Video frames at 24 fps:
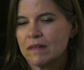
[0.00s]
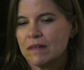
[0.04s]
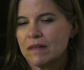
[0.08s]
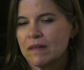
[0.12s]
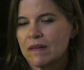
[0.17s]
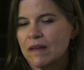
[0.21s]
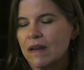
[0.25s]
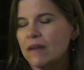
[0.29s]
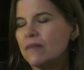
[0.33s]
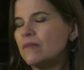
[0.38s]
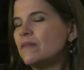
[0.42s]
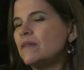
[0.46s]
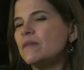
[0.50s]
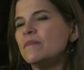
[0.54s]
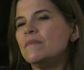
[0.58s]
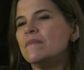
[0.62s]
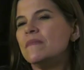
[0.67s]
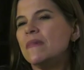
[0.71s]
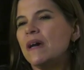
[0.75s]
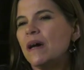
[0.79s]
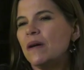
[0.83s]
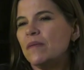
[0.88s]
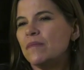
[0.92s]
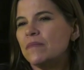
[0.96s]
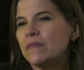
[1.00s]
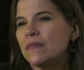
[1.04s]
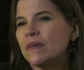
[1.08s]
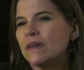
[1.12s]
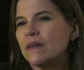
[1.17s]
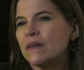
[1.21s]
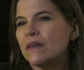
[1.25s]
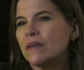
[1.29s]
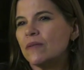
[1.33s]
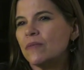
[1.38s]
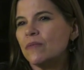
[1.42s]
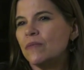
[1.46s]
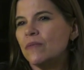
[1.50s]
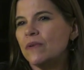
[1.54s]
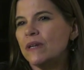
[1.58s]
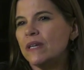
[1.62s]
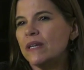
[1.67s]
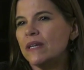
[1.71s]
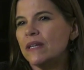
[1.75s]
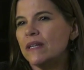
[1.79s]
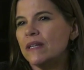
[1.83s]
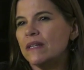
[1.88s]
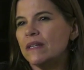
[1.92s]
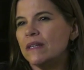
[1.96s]
I remember
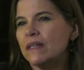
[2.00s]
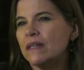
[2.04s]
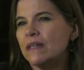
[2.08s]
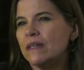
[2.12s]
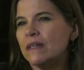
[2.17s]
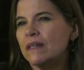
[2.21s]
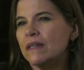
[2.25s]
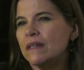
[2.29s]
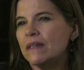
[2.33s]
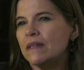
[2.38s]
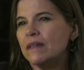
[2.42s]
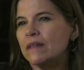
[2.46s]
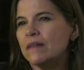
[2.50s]
when